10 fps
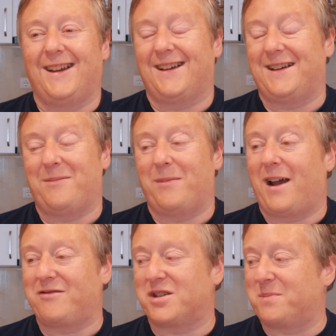
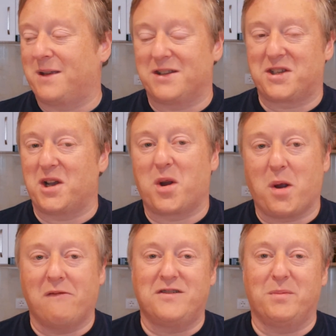I've just been so
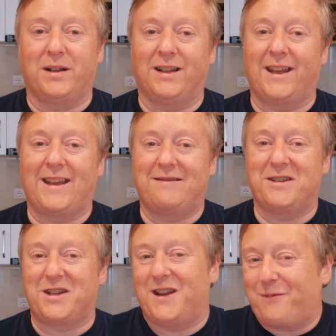comfortable here,
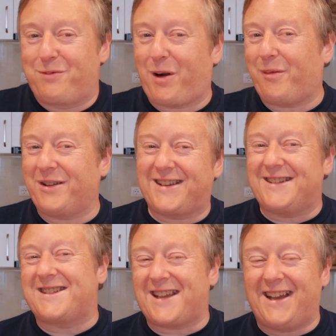as you probably
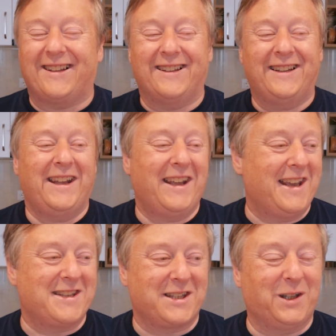can tell.
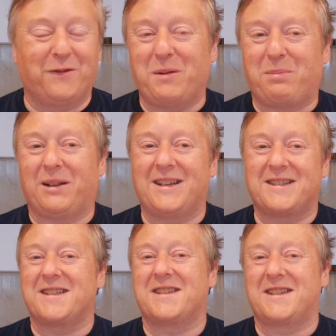It's a lovely
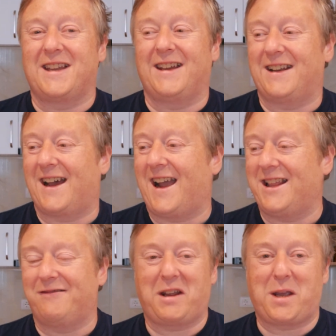place to stay and I
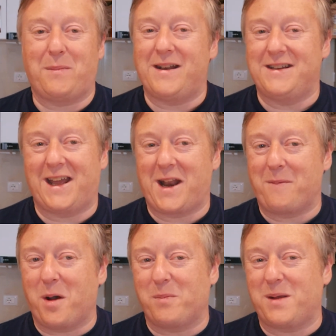highly recommend it. And
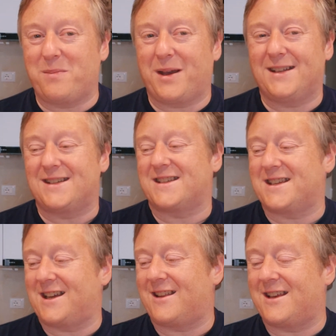I'm not being paid to
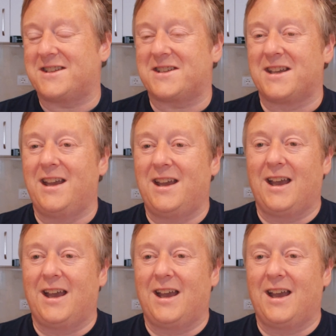say this.